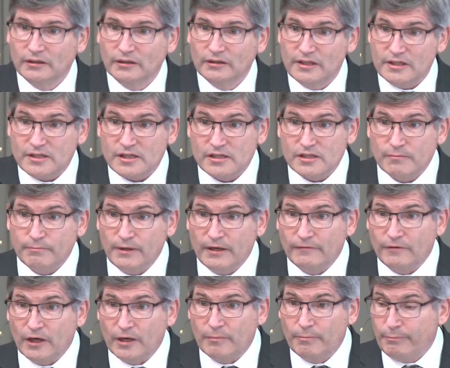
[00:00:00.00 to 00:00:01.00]
This is
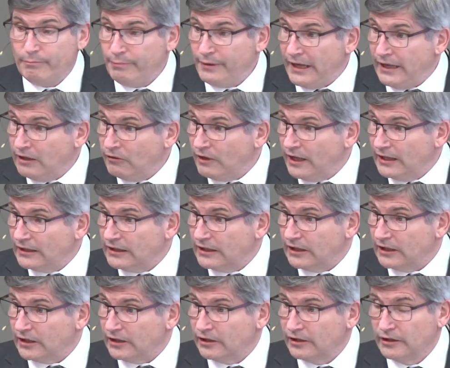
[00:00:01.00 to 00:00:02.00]
above our pay grade
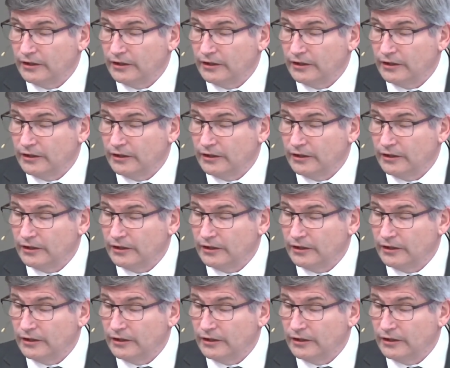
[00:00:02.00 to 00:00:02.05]
here.